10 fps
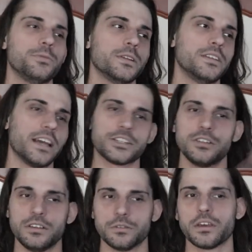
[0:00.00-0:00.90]
but
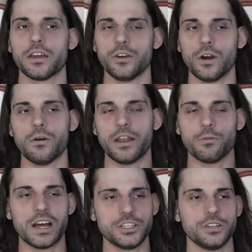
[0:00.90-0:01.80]
actually you can go and
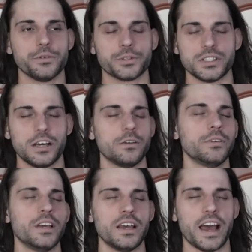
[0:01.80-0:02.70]
watch it yourself.